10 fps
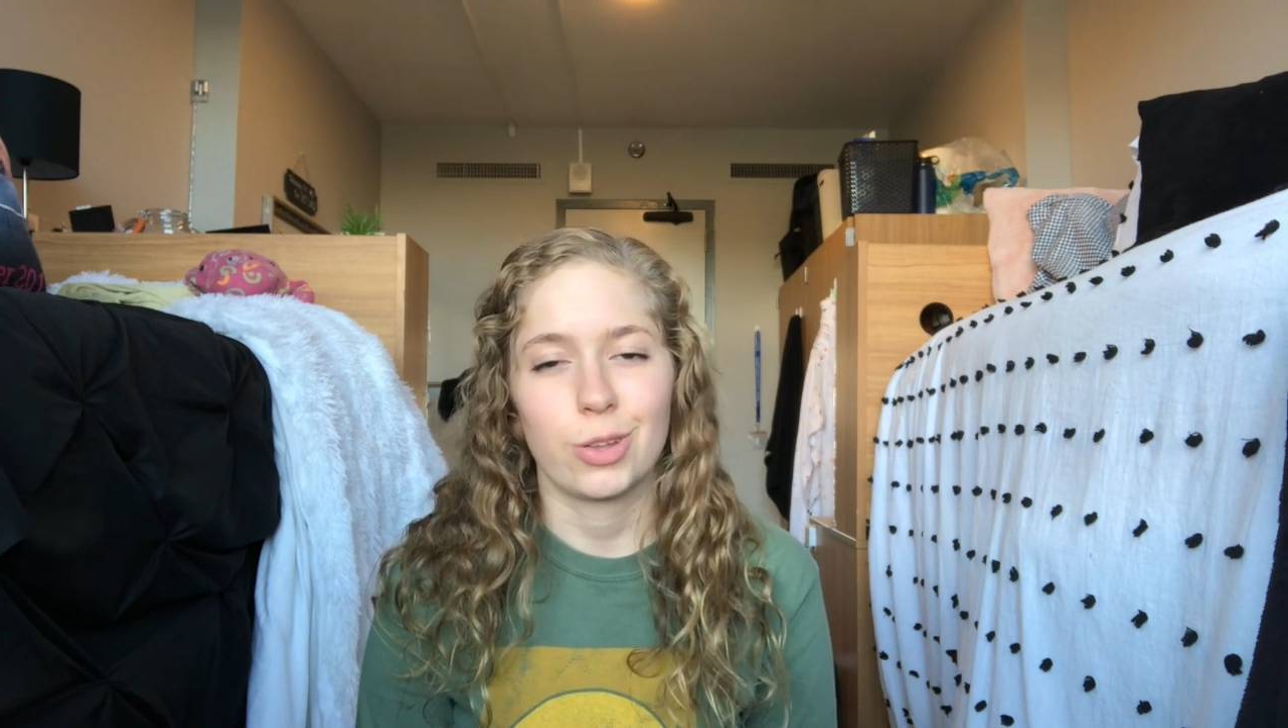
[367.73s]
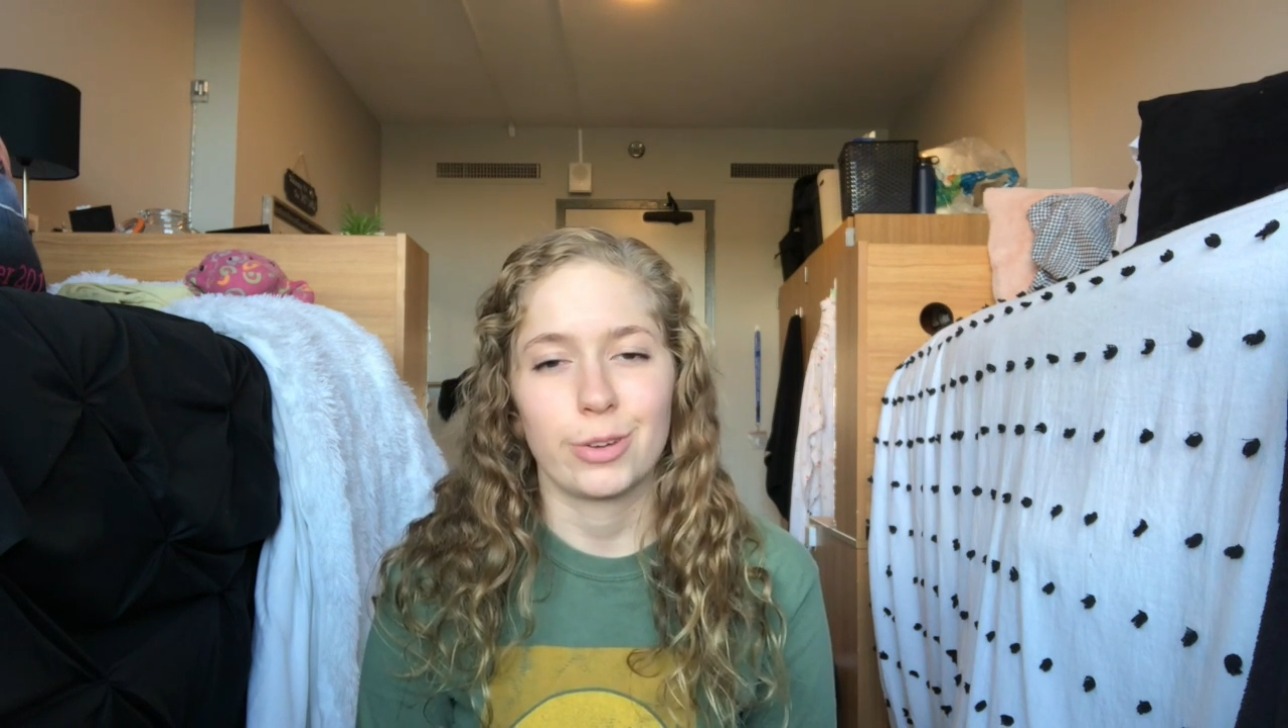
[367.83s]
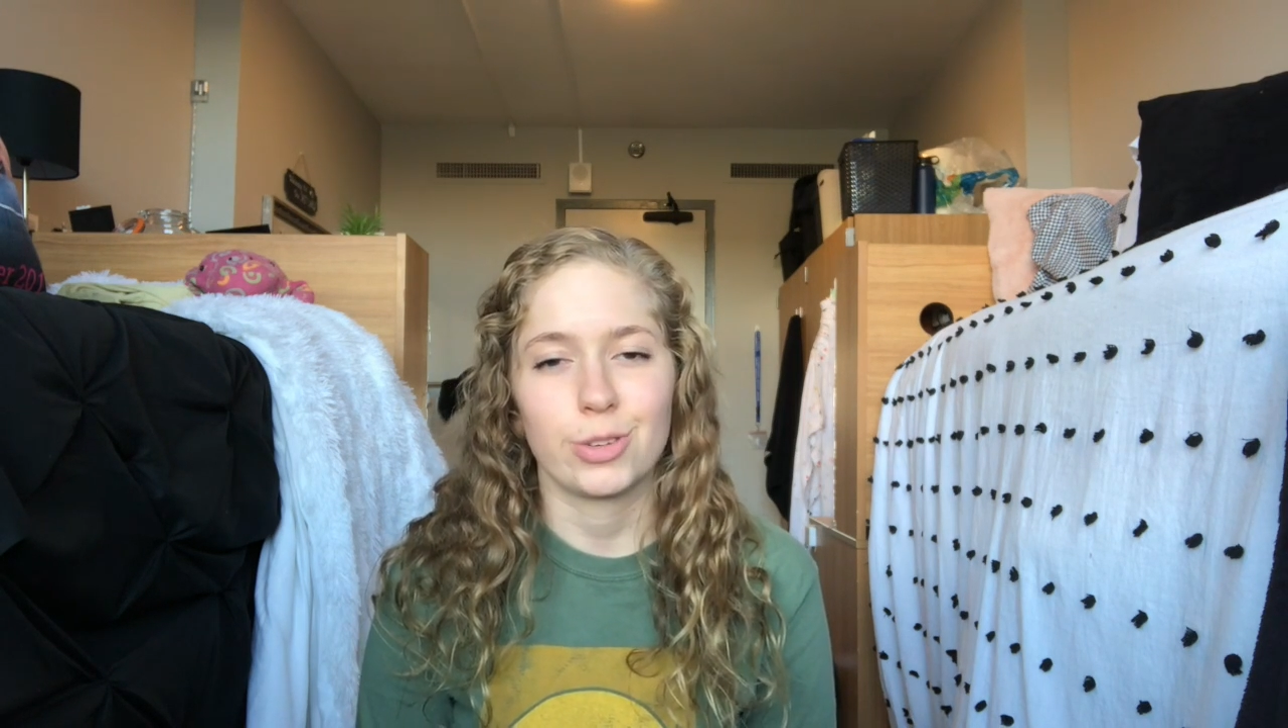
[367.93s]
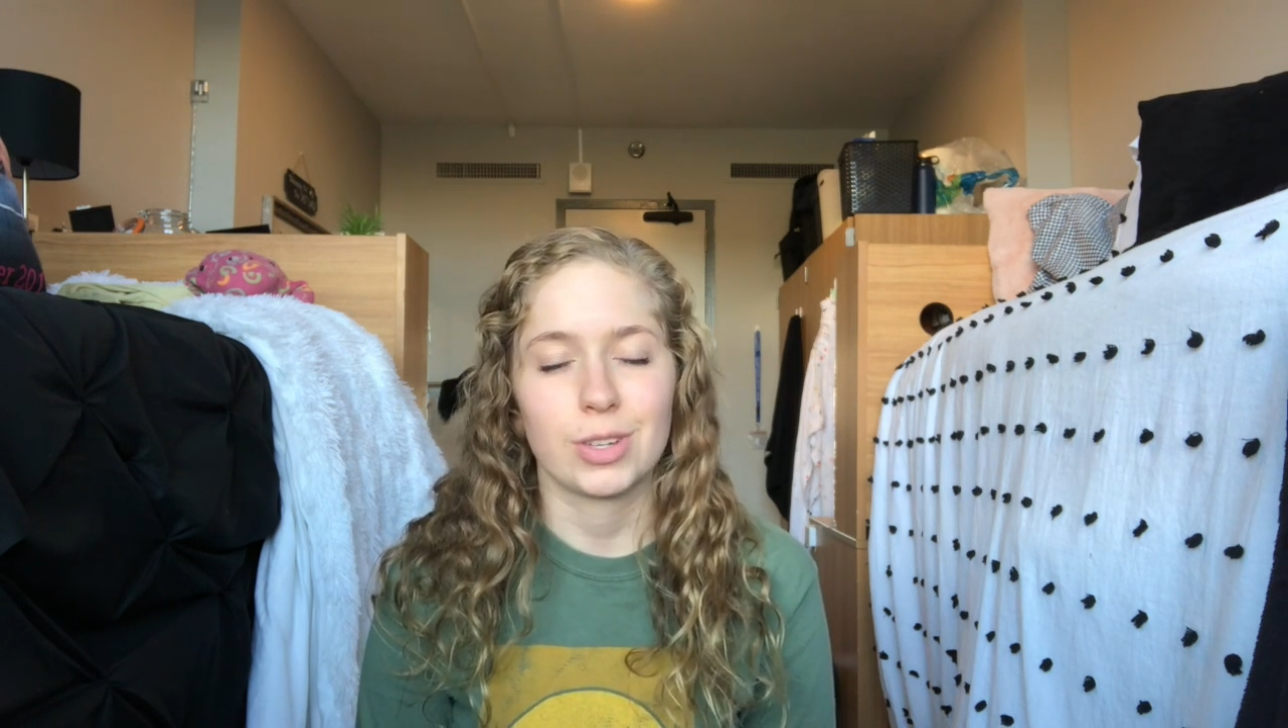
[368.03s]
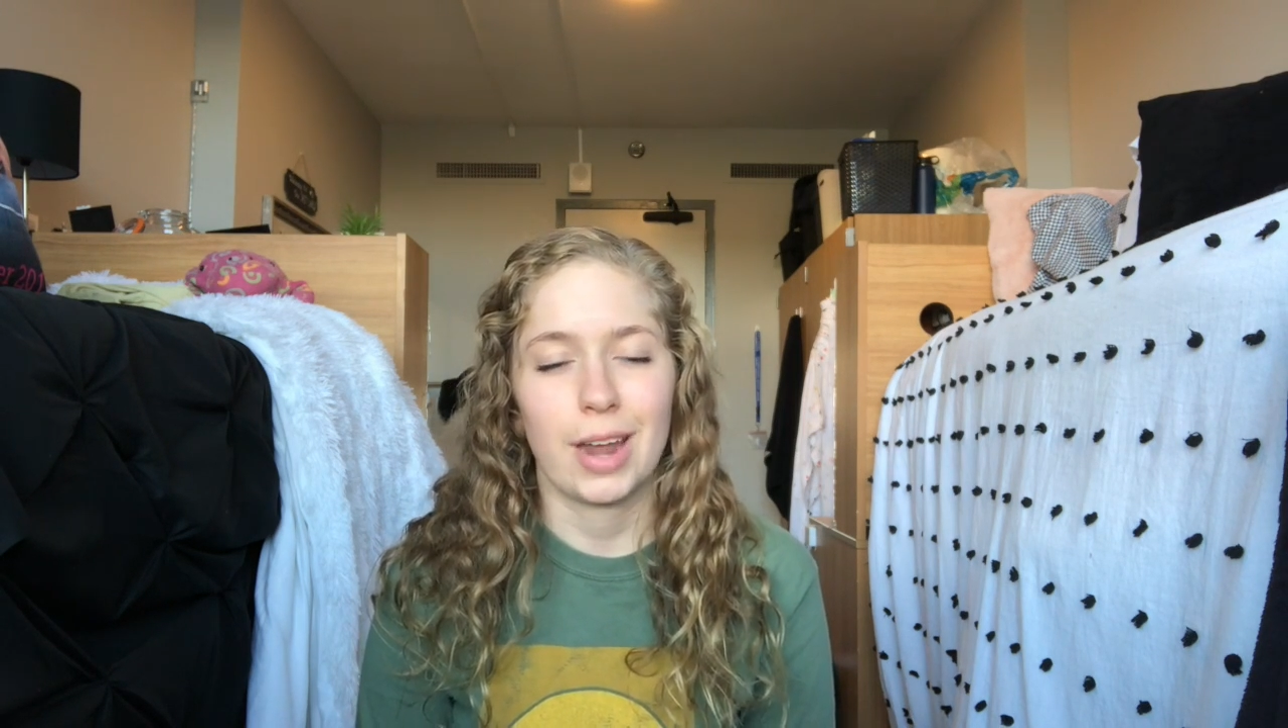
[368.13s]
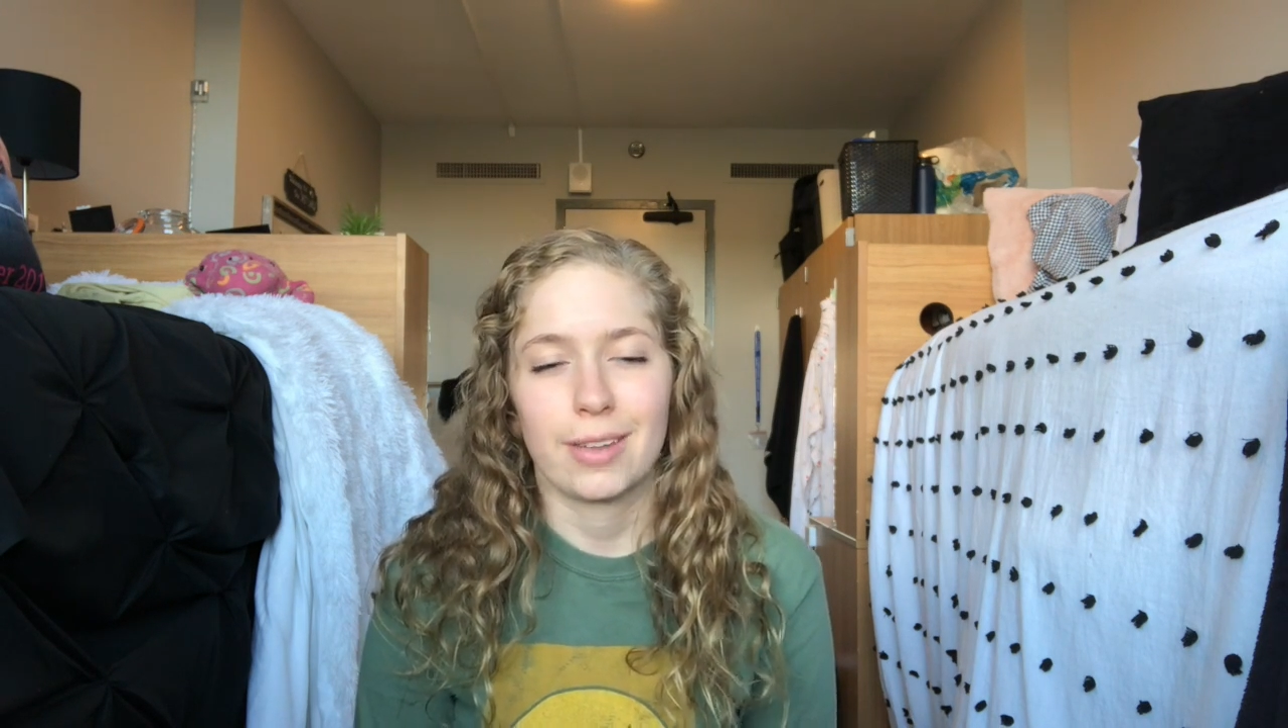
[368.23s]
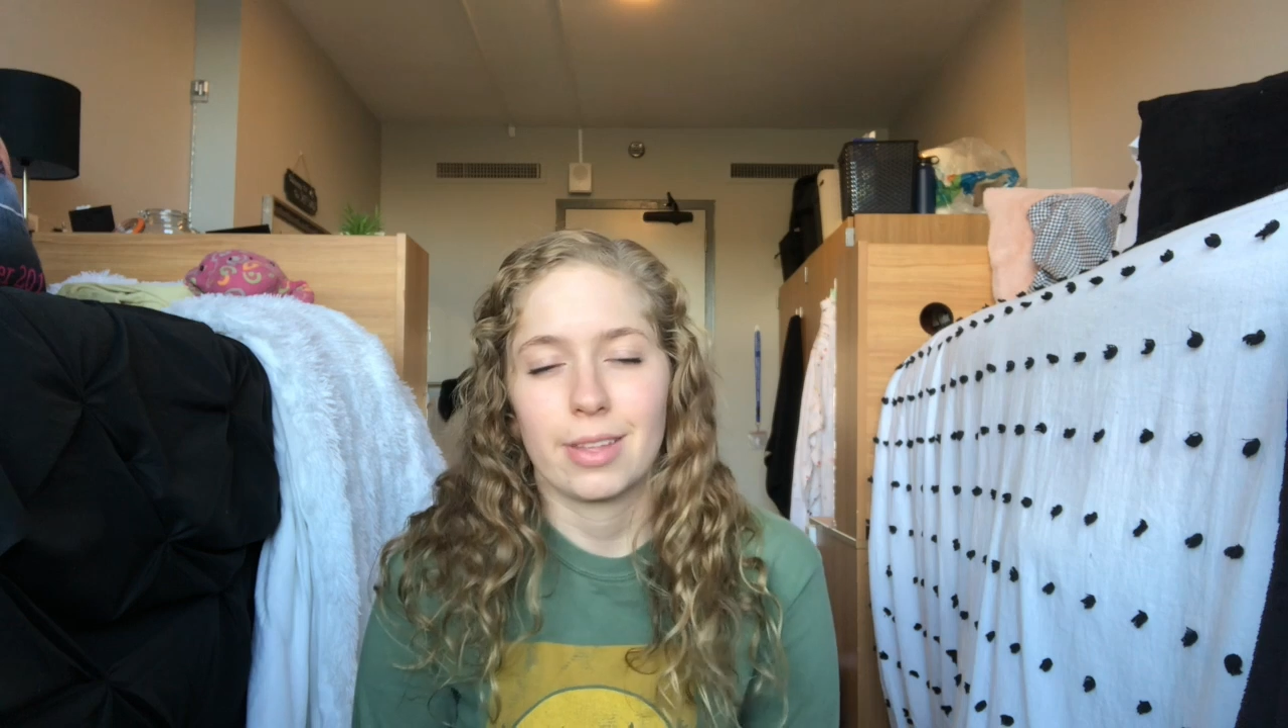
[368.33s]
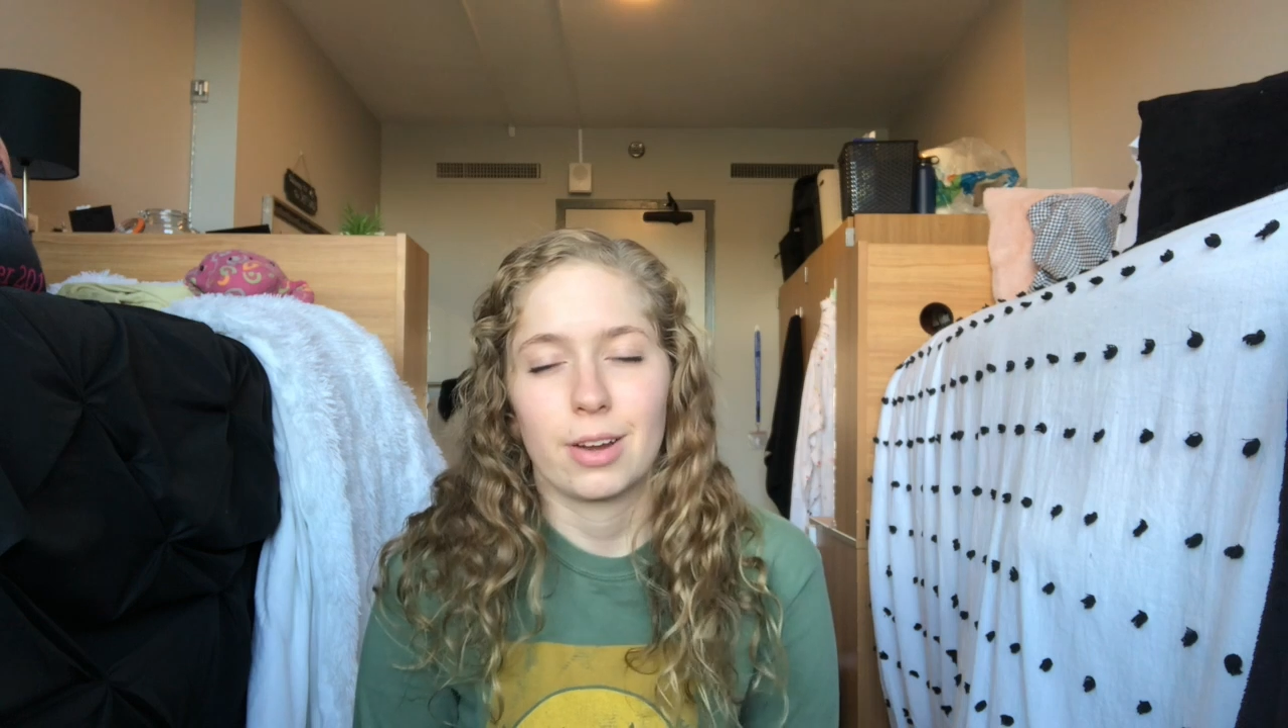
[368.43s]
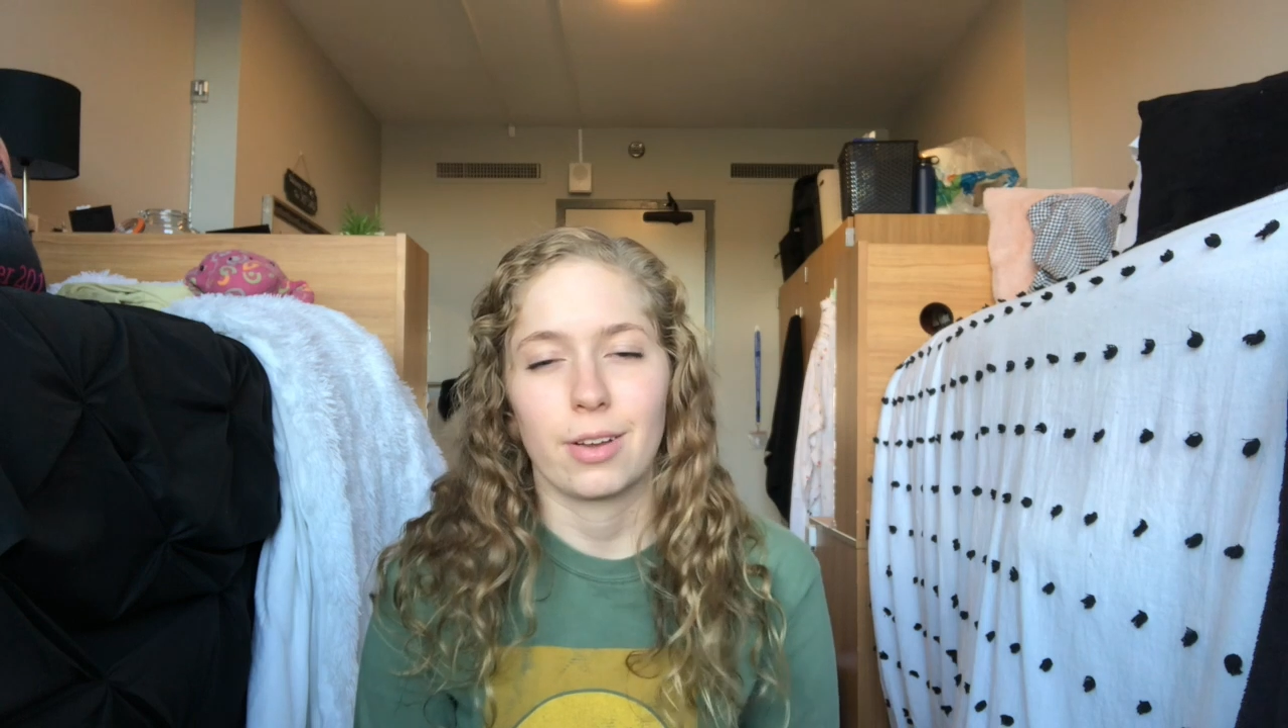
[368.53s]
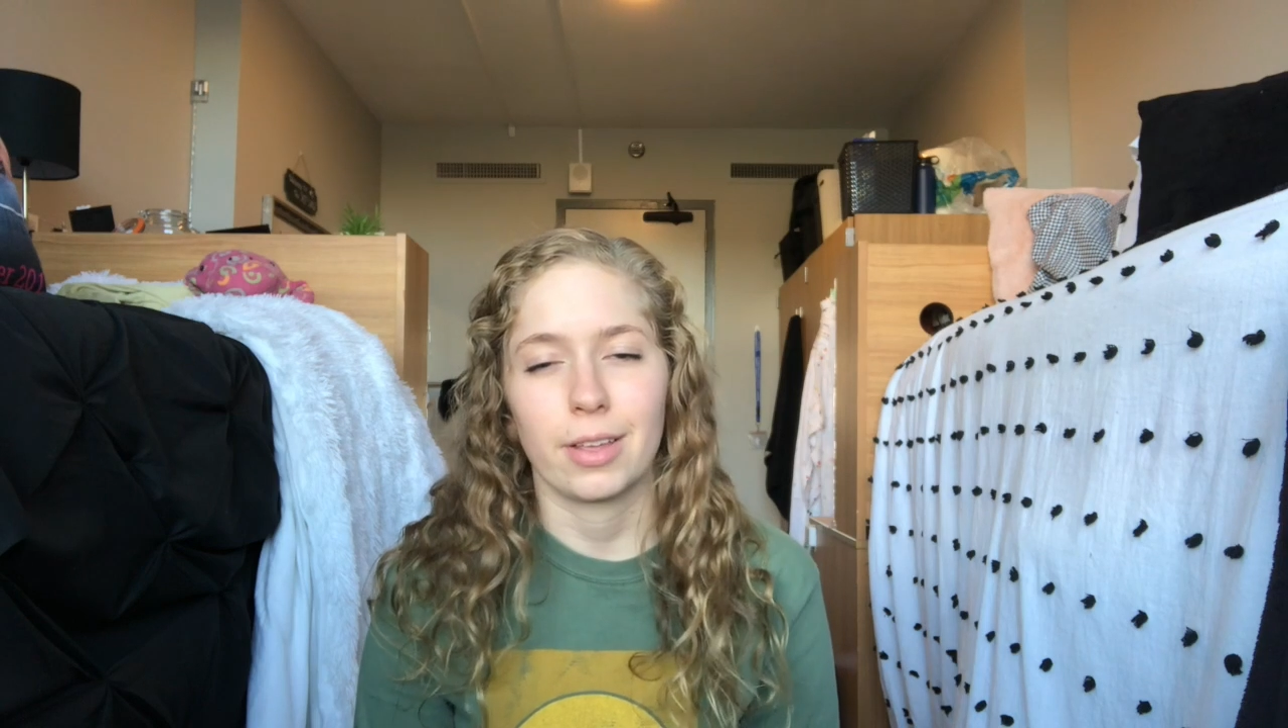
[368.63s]
that are just kind of
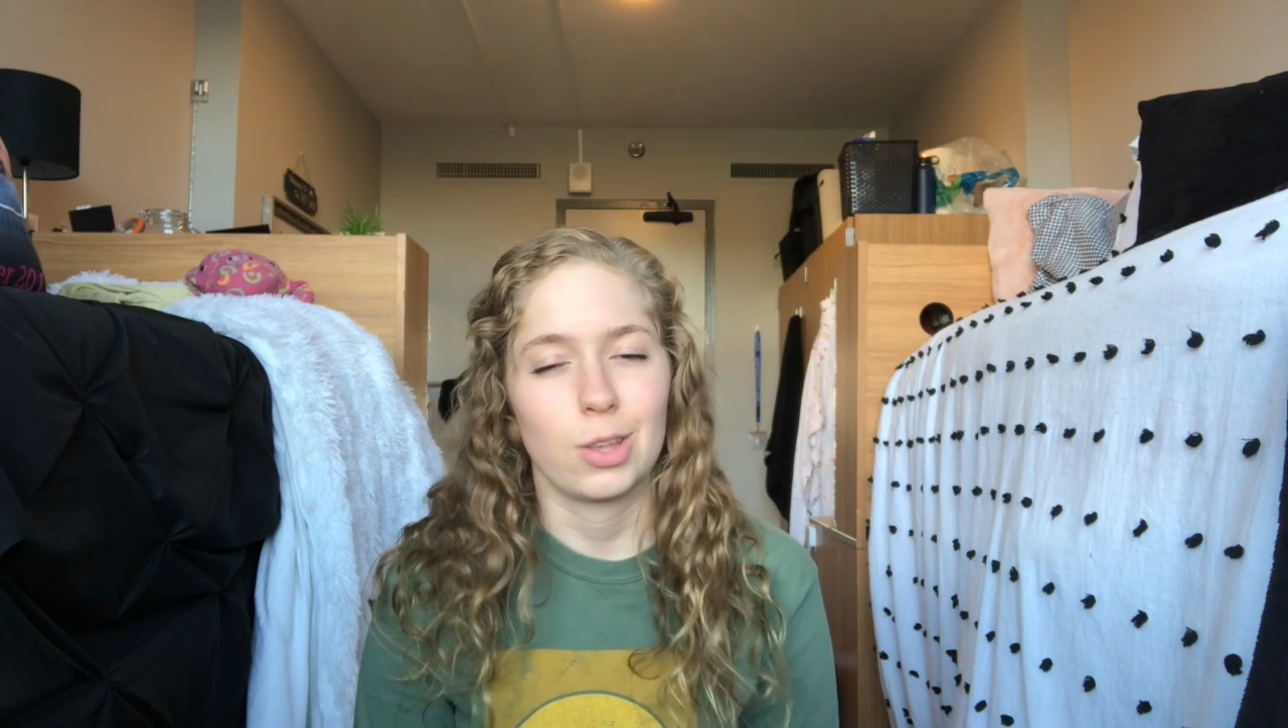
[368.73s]
there to like,